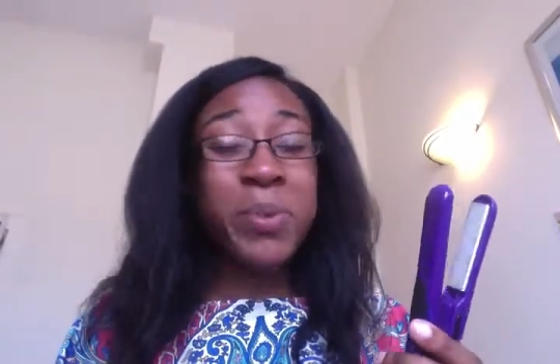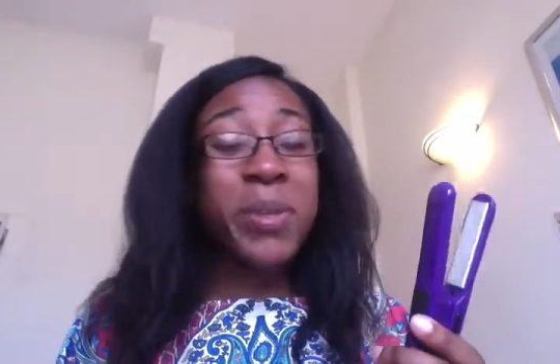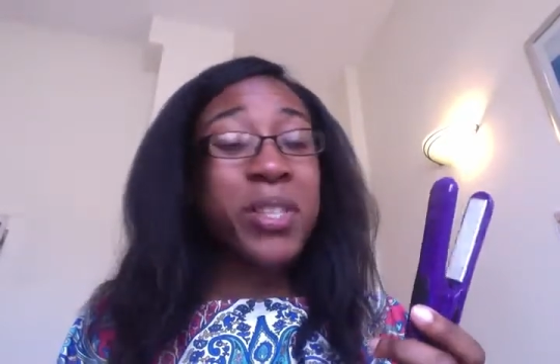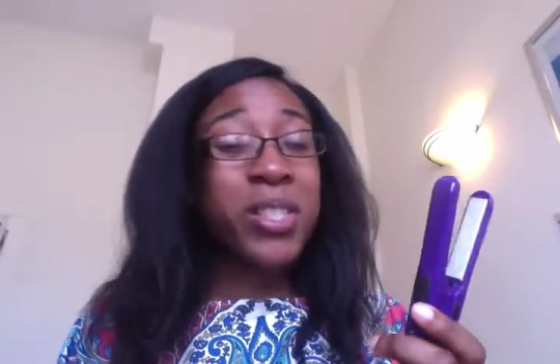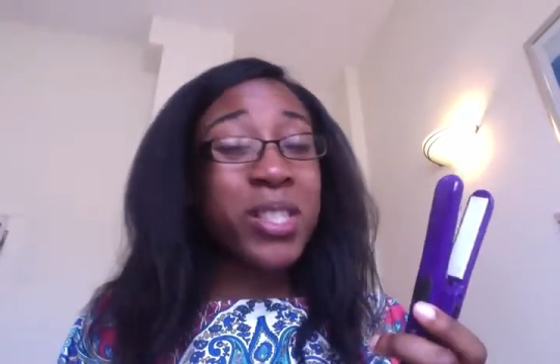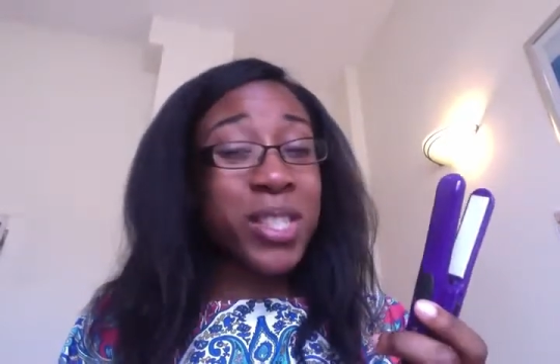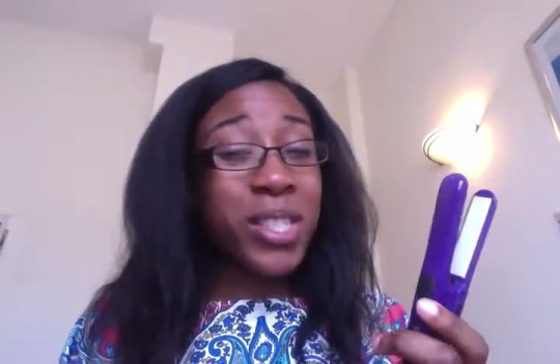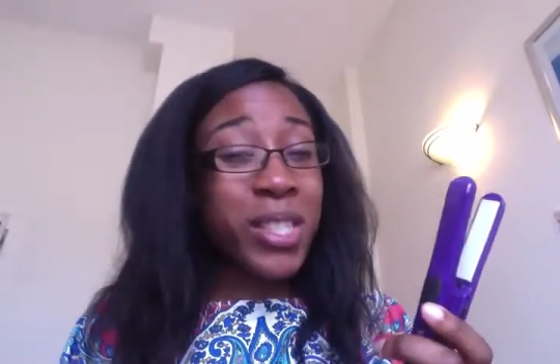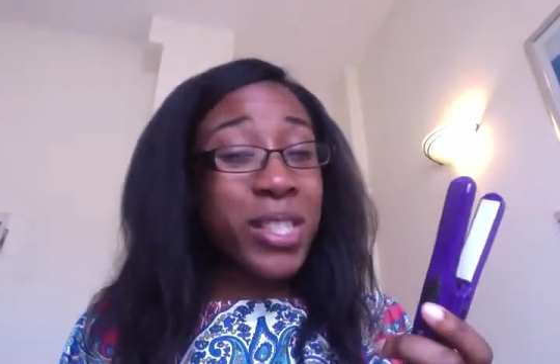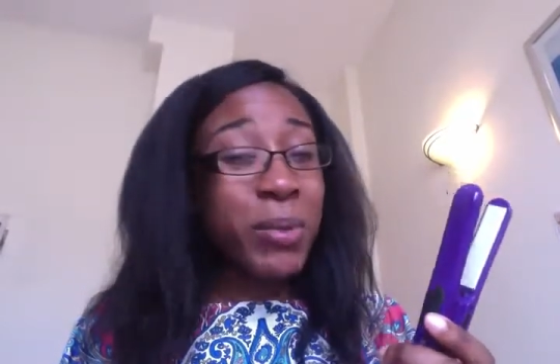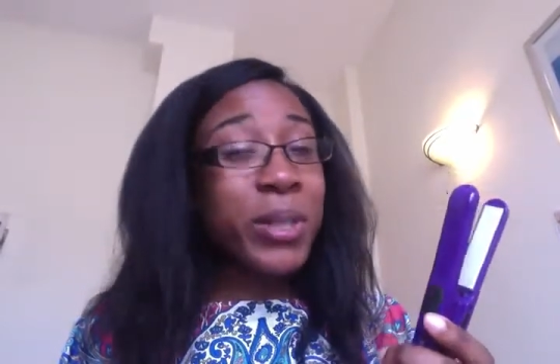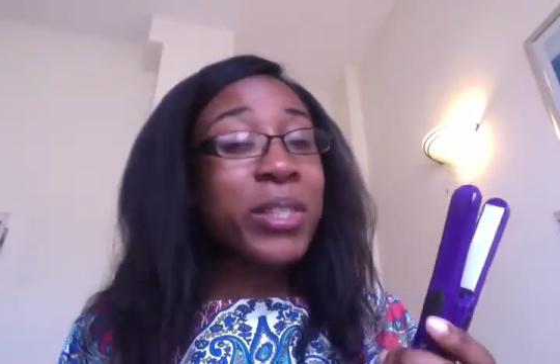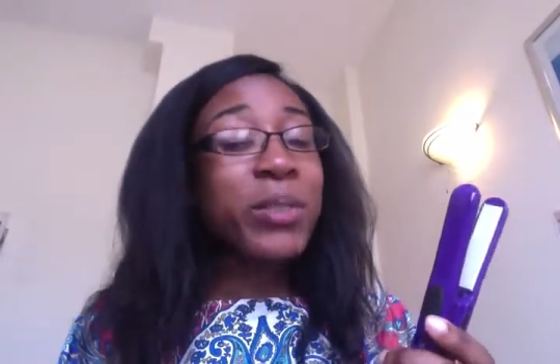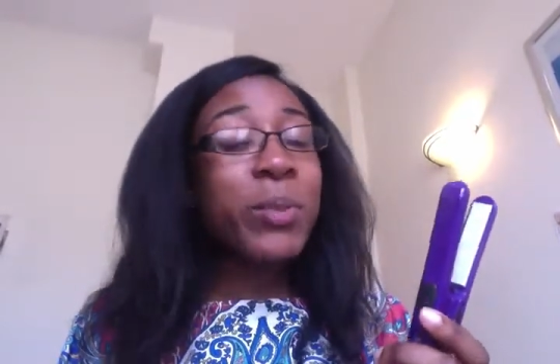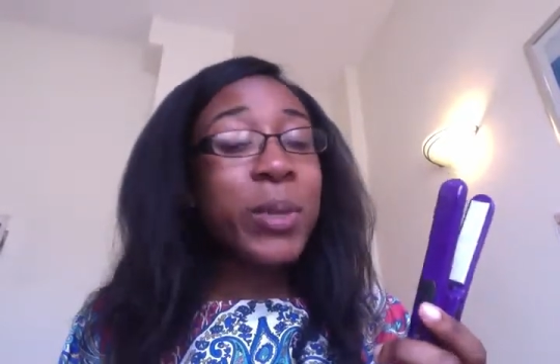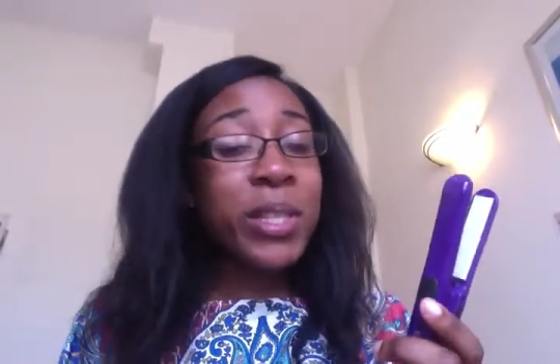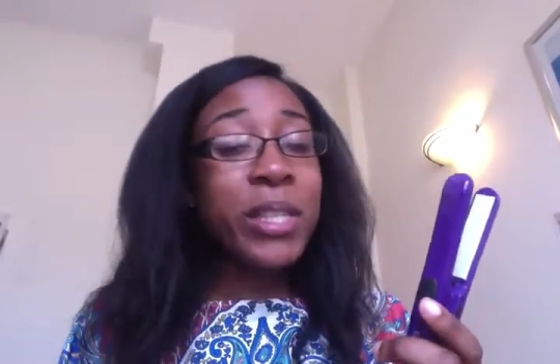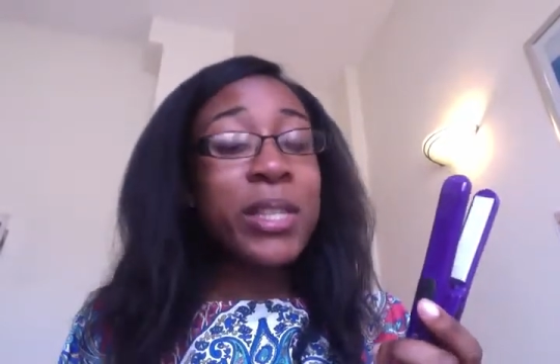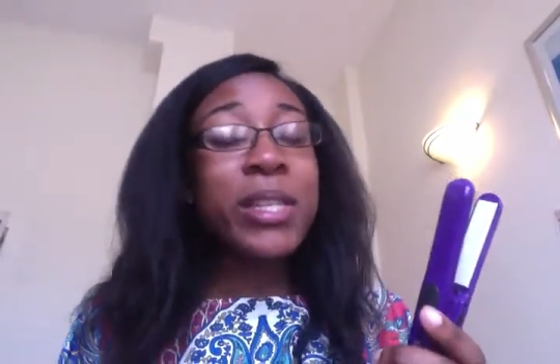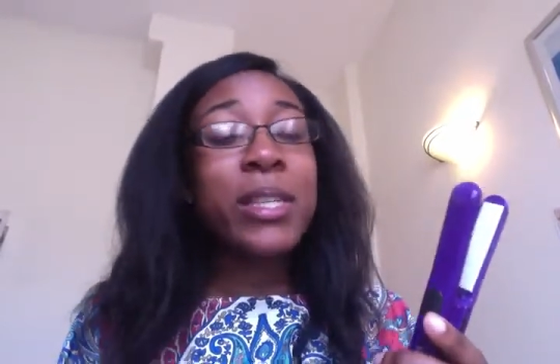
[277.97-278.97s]
which
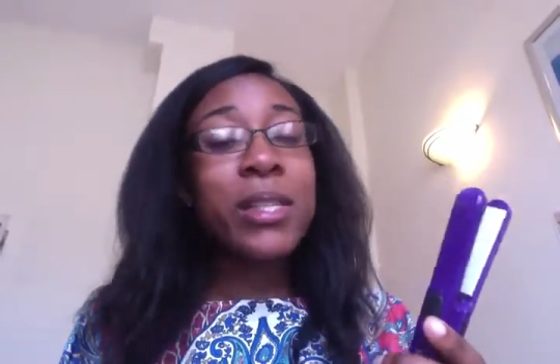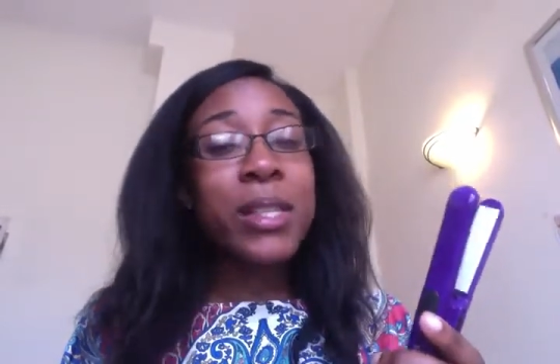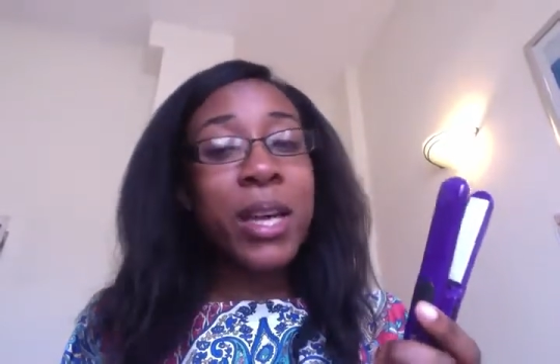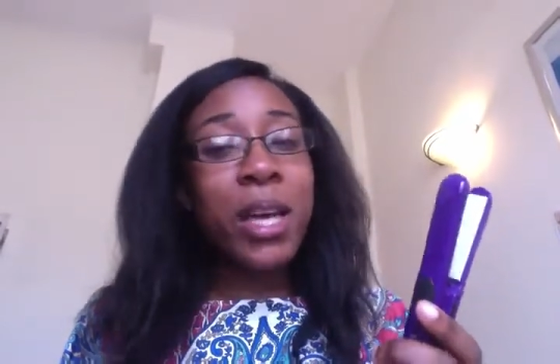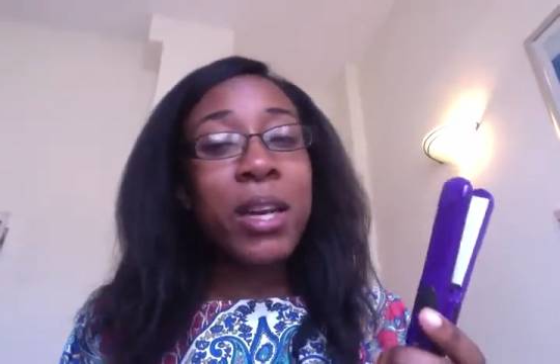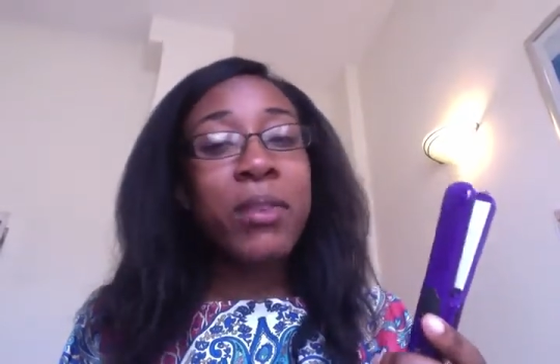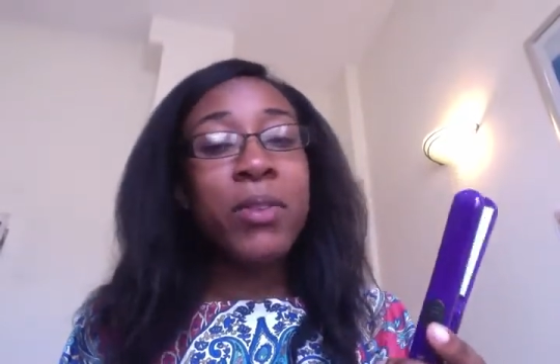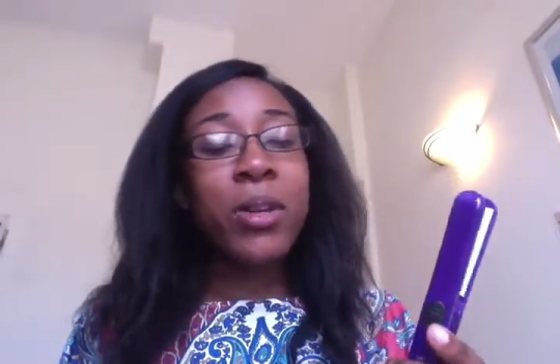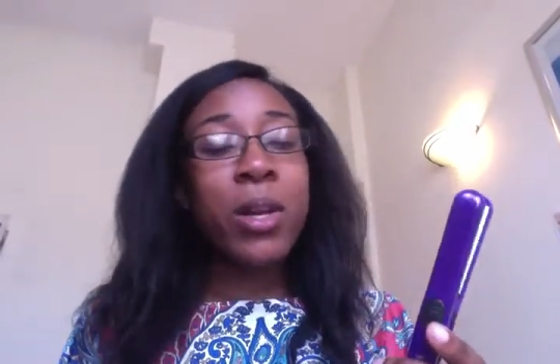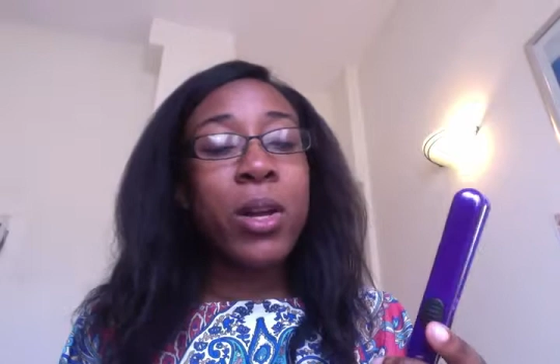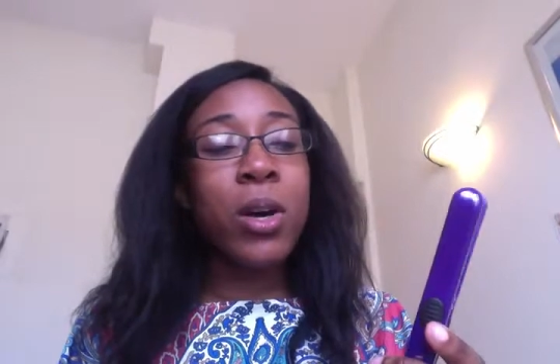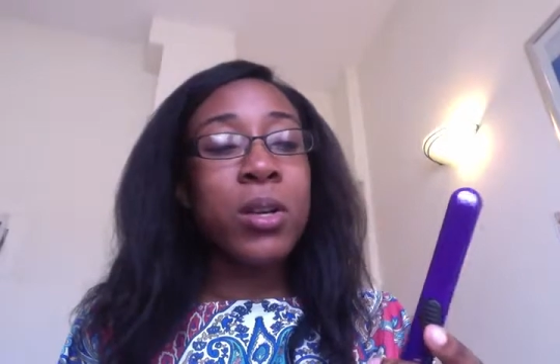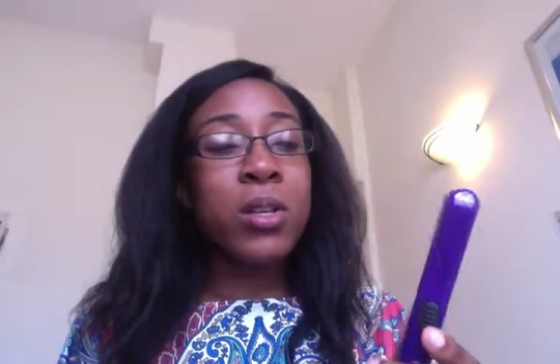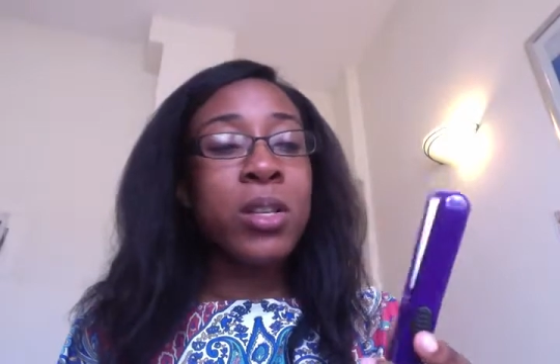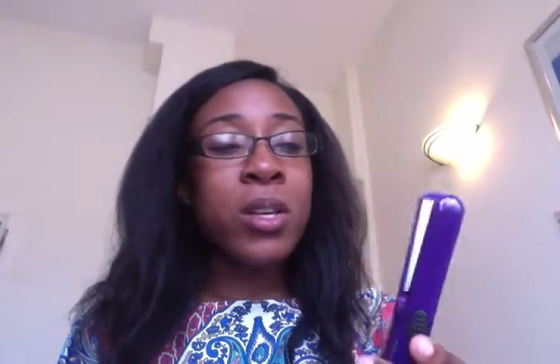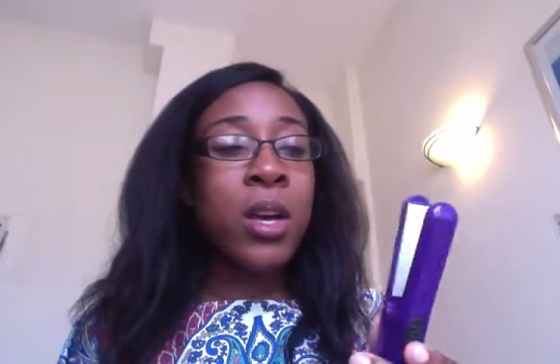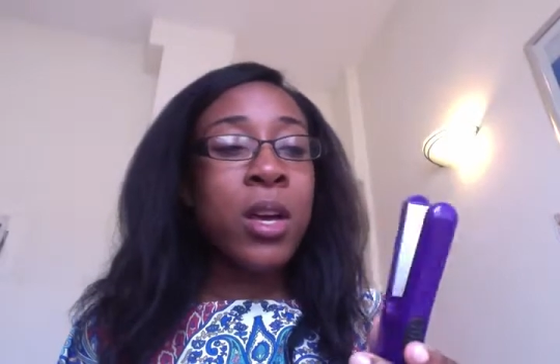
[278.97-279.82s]
is kind of a lot.